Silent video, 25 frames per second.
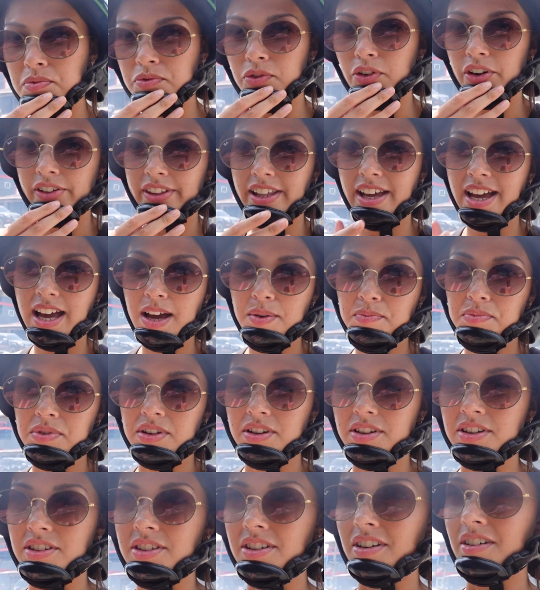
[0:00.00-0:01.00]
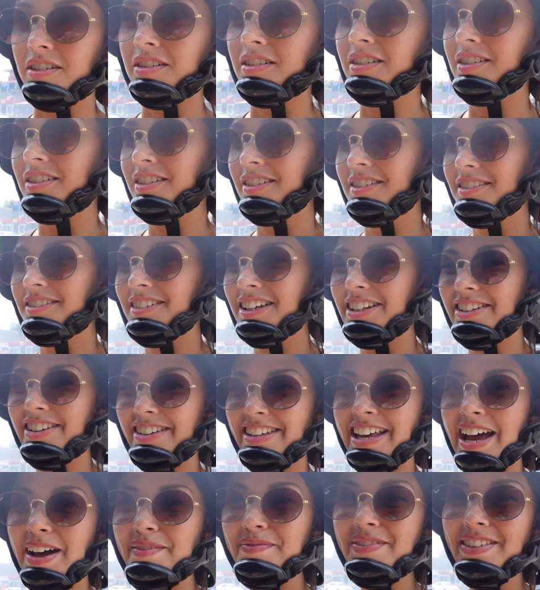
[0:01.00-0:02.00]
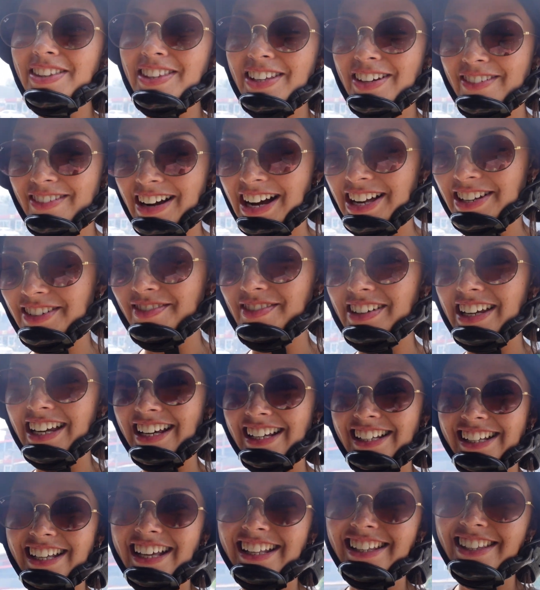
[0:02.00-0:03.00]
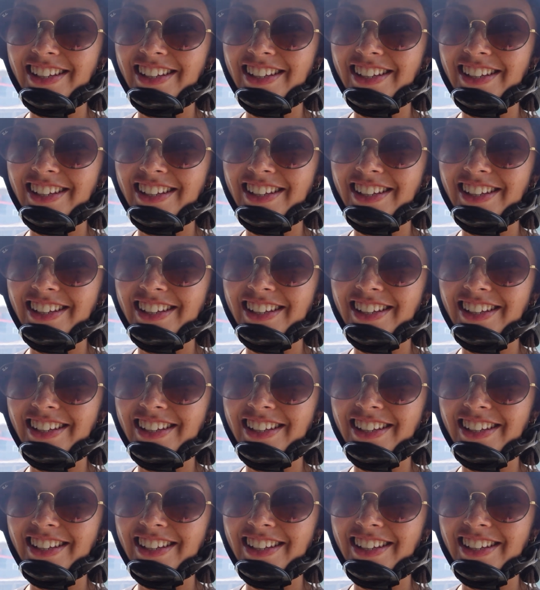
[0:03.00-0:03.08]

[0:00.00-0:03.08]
before and that happened, so. It just happened so randomly, you get